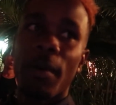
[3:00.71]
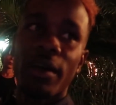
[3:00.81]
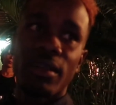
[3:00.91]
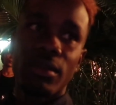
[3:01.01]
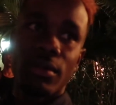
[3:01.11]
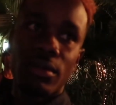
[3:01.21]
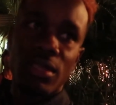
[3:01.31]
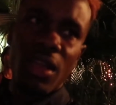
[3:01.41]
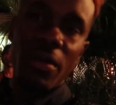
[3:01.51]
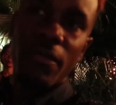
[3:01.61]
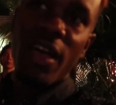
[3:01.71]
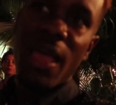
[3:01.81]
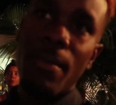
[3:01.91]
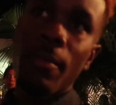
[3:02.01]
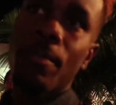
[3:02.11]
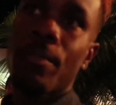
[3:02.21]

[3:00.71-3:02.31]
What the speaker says: But it's a good vibe.